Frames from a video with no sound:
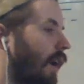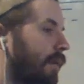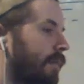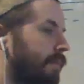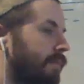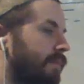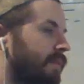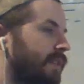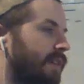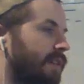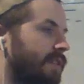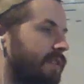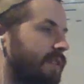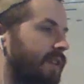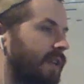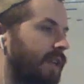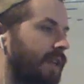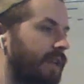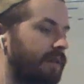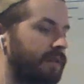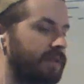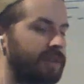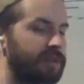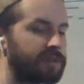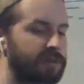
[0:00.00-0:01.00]
there's a way
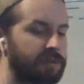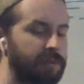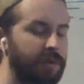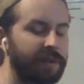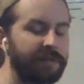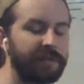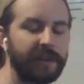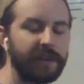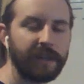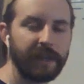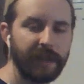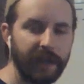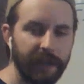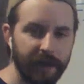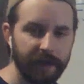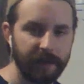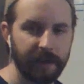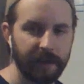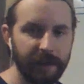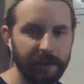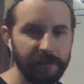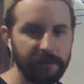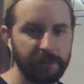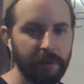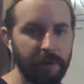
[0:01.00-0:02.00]
of indicating that
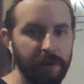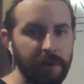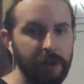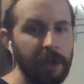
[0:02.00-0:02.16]
as well.